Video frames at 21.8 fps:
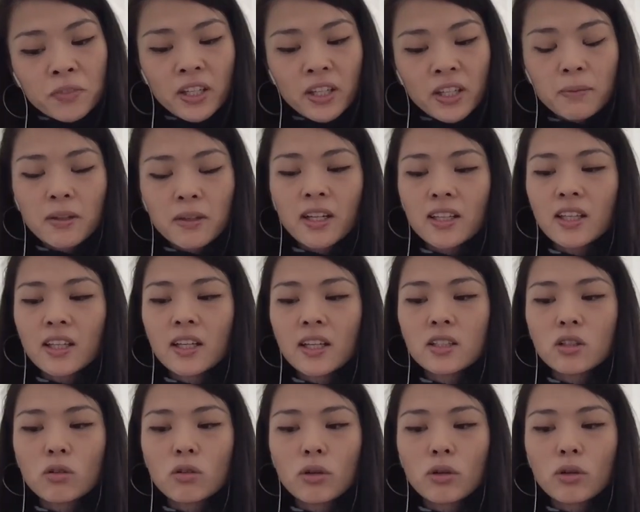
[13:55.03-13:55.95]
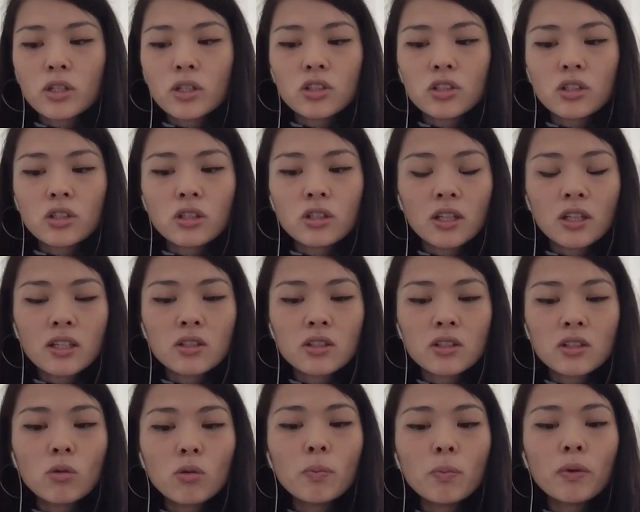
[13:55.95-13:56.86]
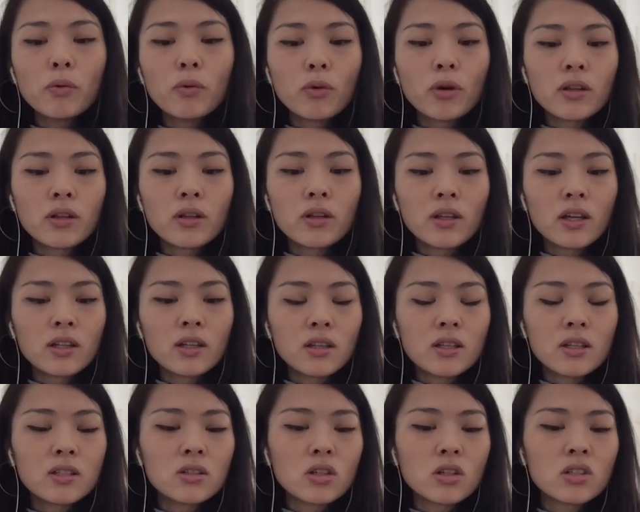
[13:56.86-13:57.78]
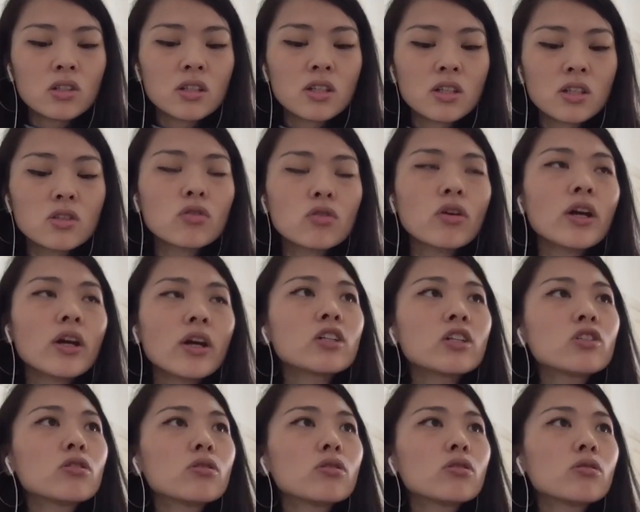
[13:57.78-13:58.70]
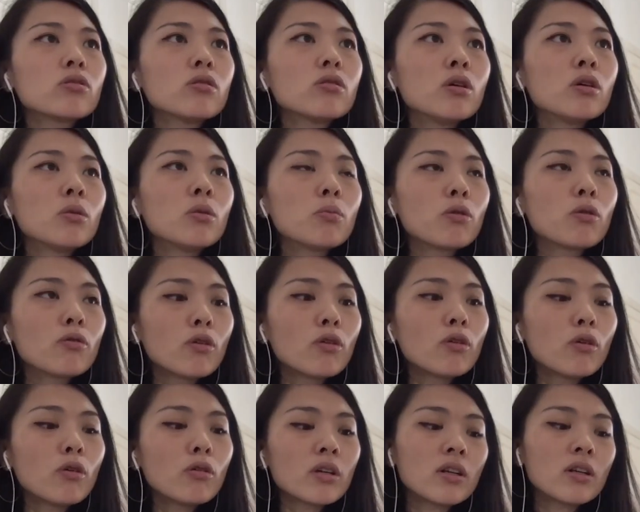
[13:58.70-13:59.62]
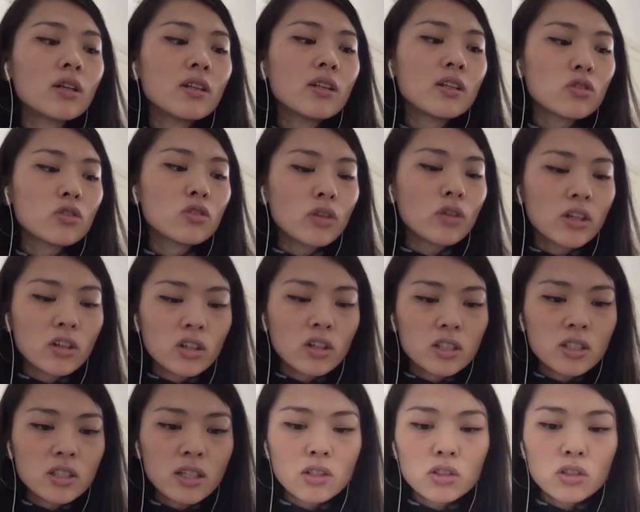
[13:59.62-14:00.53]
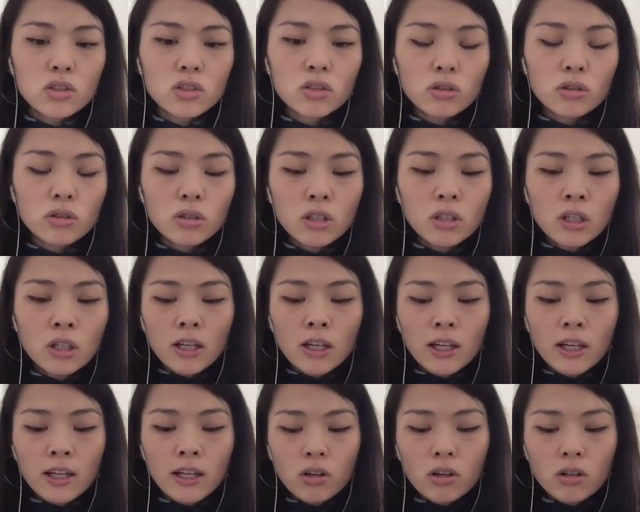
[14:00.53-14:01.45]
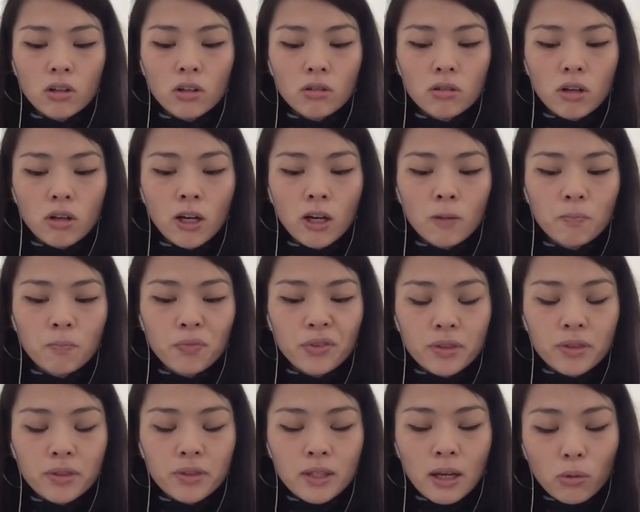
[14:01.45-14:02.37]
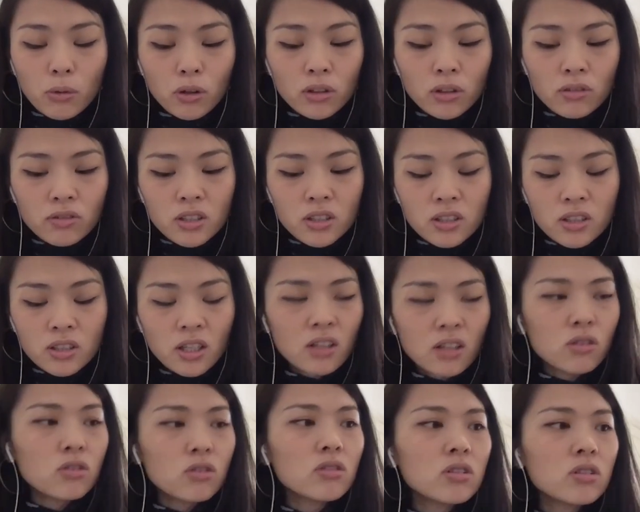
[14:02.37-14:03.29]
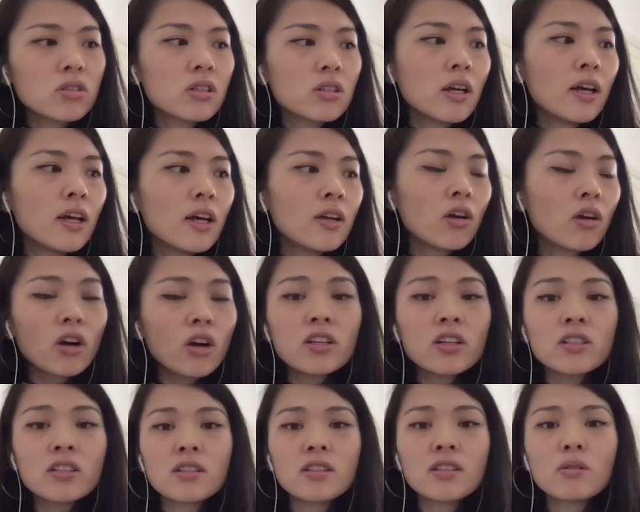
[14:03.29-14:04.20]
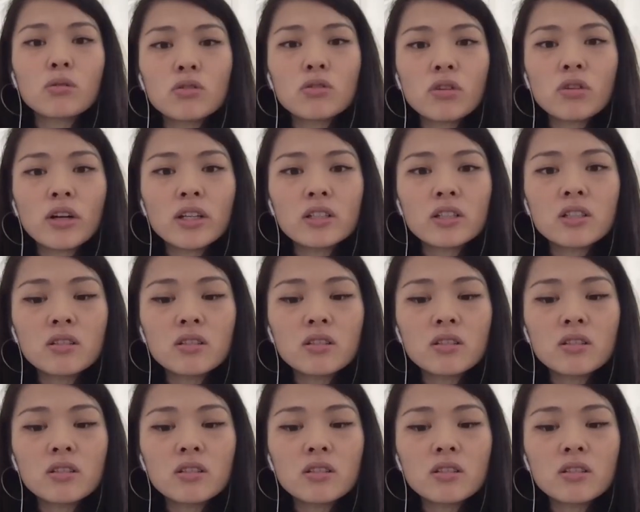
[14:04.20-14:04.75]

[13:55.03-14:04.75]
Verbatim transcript: I mean, I think it's a question and it's an open one that this dossier is trying to provoke, and I think tricontinental and our um, network of designers and artists that we're trying